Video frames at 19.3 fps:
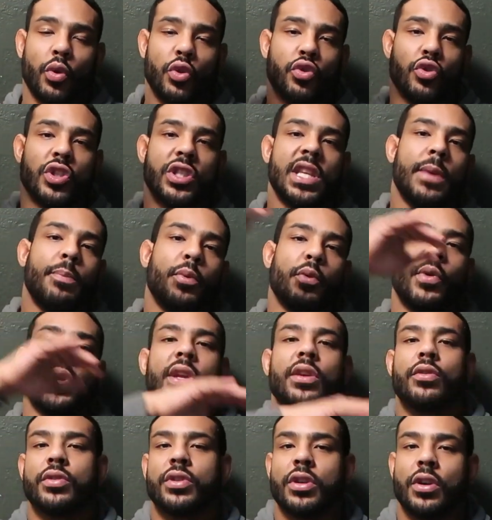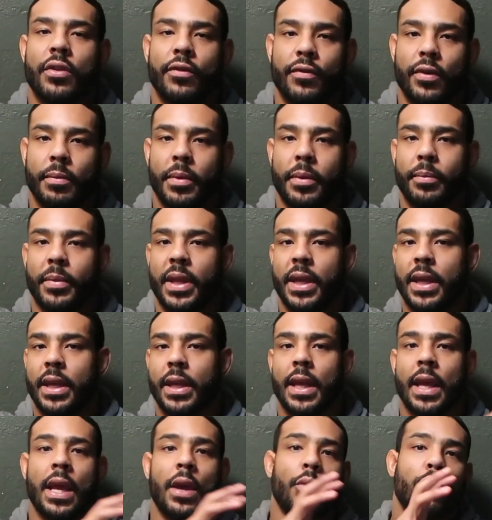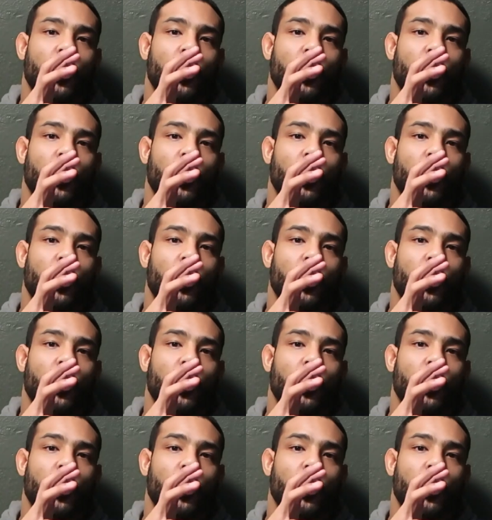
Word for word: When you separate yourself from a minute,